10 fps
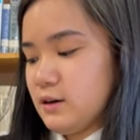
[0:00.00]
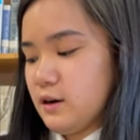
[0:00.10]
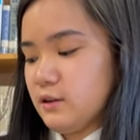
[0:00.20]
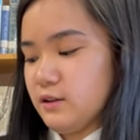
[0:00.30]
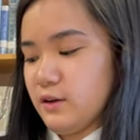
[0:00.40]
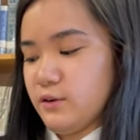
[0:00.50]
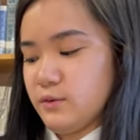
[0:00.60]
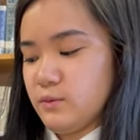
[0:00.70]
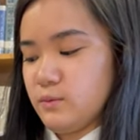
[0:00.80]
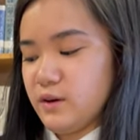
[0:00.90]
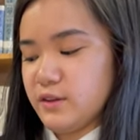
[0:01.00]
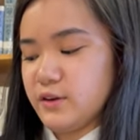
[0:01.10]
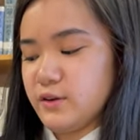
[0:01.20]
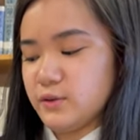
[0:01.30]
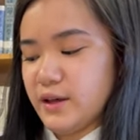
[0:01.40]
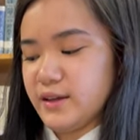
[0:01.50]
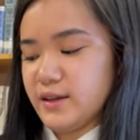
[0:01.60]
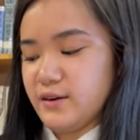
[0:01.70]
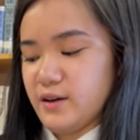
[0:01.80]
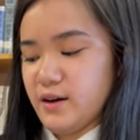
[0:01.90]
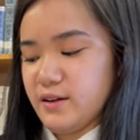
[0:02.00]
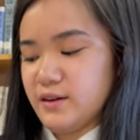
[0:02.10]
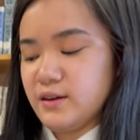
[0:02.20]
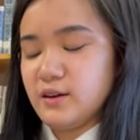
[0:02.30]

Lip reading: All alone, whether you like it or not.